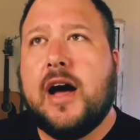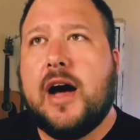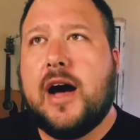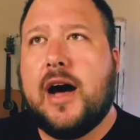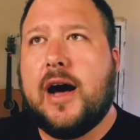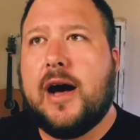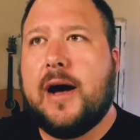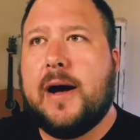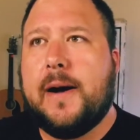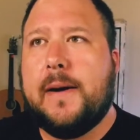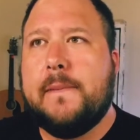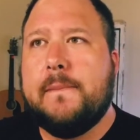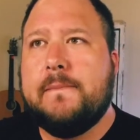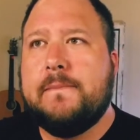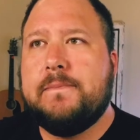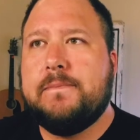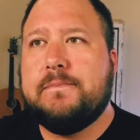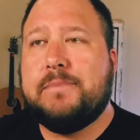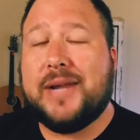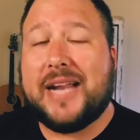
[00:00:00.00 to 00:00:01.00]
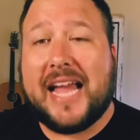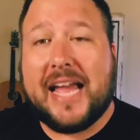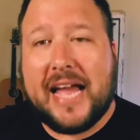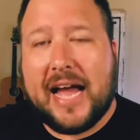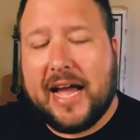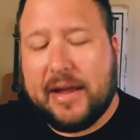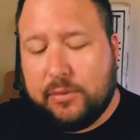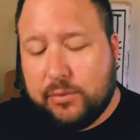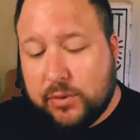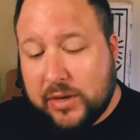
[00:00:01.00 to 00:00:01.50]
Um, but I,
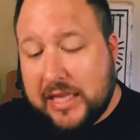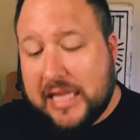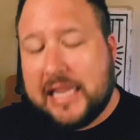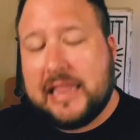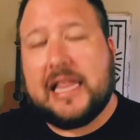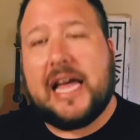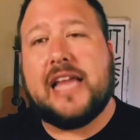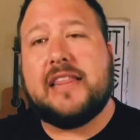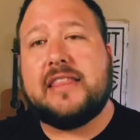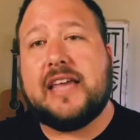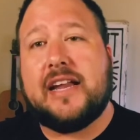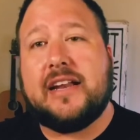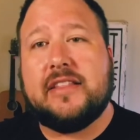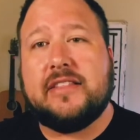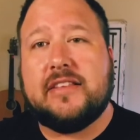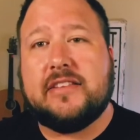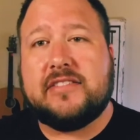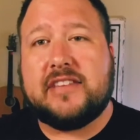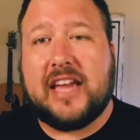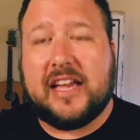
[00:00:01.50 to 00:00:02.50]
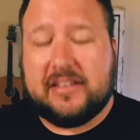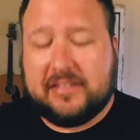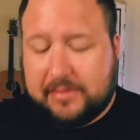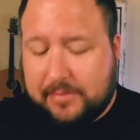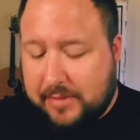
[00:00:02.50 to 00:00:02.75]
I, really like that in this case.